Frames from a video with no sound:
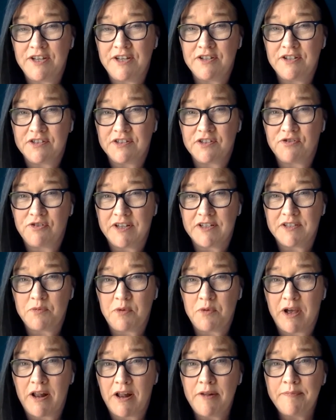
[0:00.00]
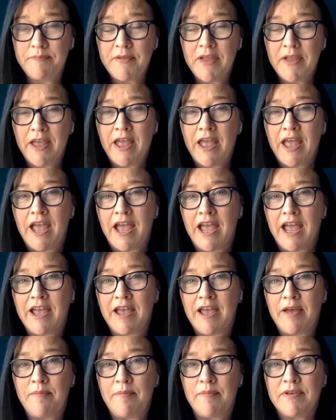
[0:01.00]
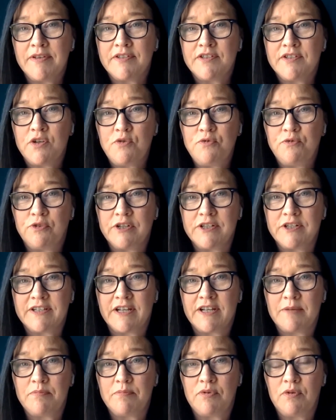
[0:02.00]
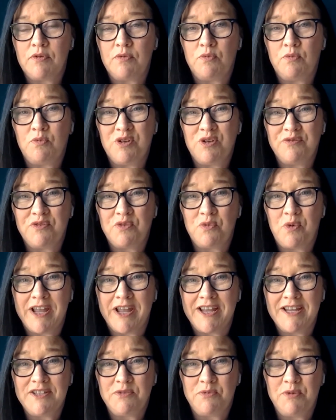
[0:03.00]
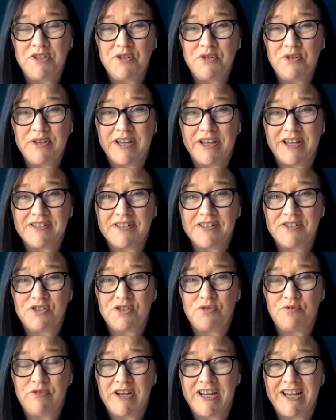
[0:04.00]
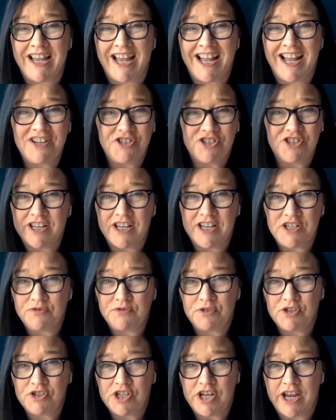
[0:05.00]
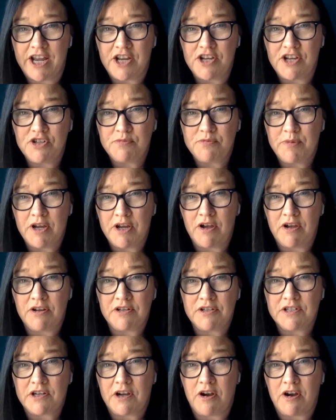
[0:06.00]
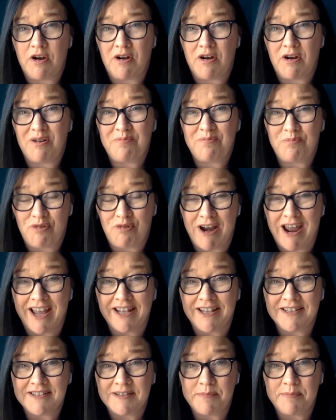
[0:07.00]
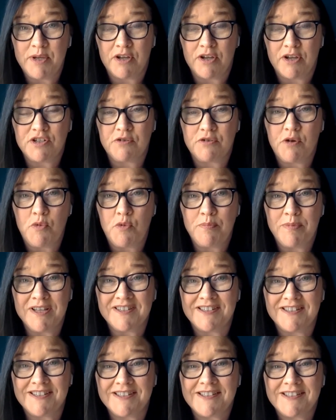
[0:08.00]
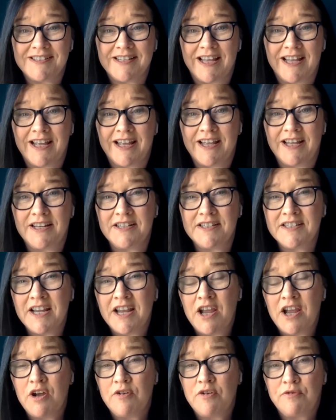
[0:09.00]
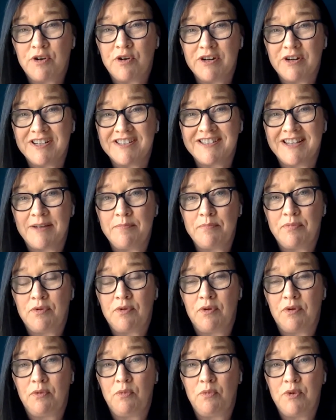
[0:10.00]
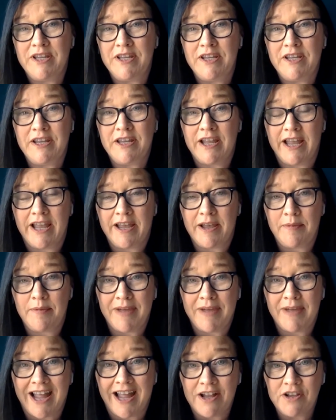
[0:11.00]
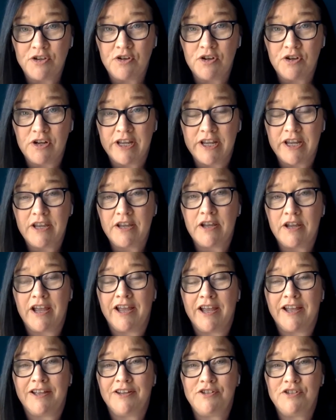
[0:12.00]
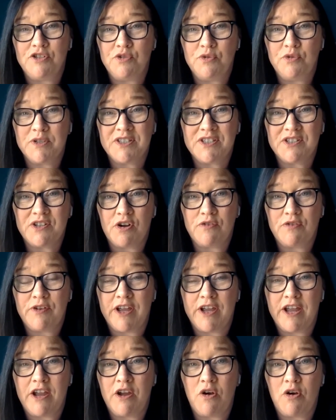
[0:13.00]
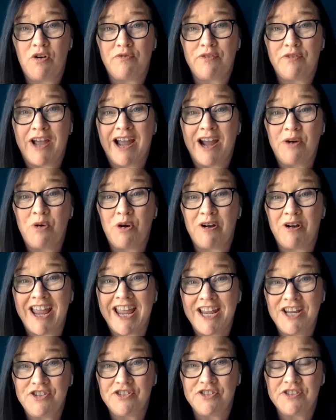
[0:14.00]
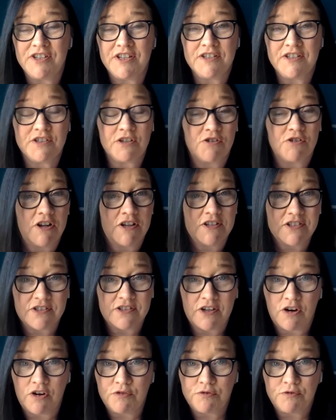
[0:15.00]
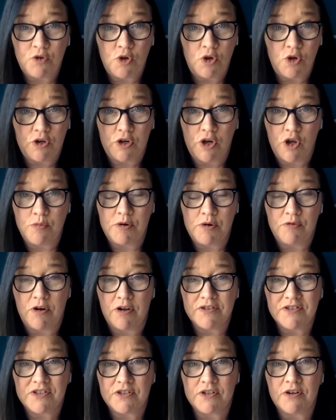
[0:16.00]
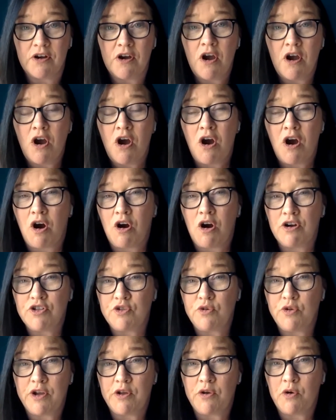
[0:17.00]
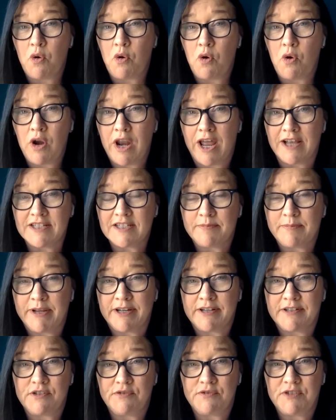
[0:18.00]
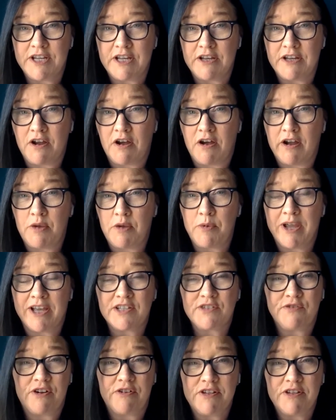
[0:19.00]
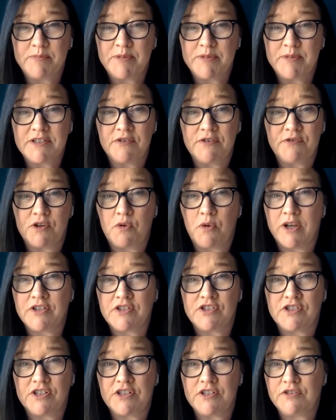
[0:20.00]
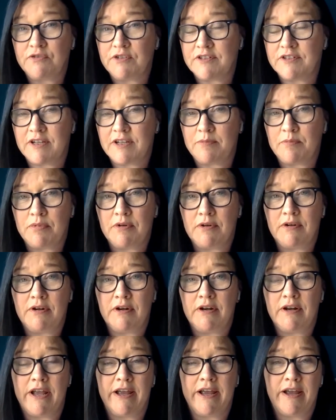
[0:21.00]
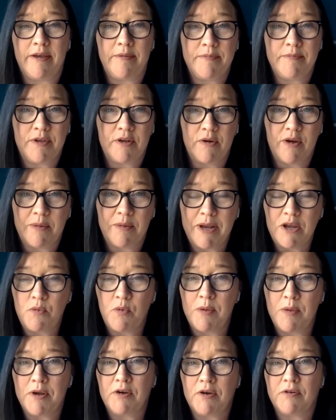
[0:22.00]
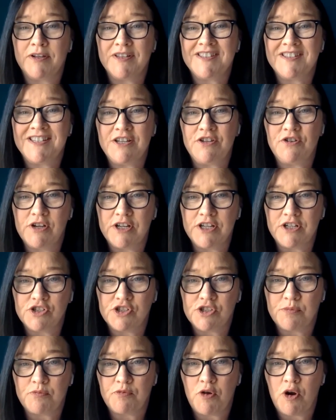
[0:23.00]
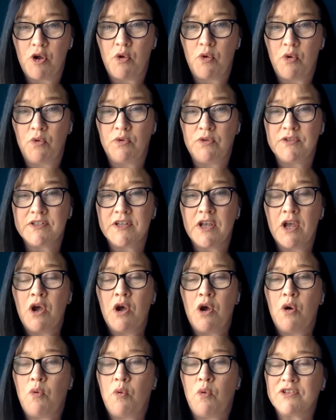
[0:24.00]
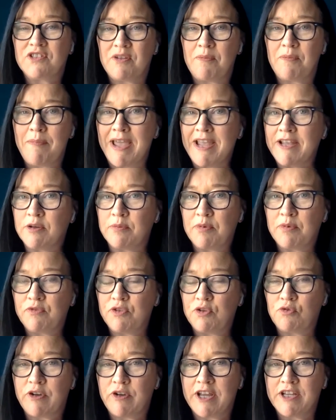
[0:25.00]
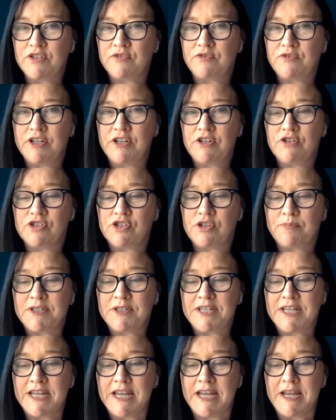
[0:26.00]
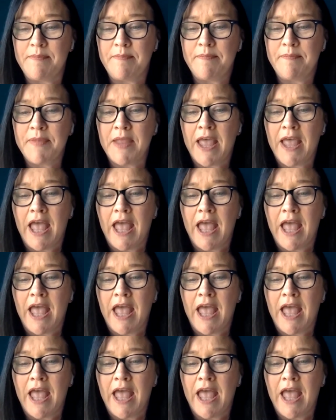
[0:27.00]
industry as well. So, for example, one of the ways we do that is to really agitate for change beyond our brands and beyond our own business. And for example, we annually do a survey of how our agencies across our full global roster are doing on all aspects of D&I, and we ask very specific questions. For example, how many women are in senior leadership roles? What's the makeup of the creative leadership team?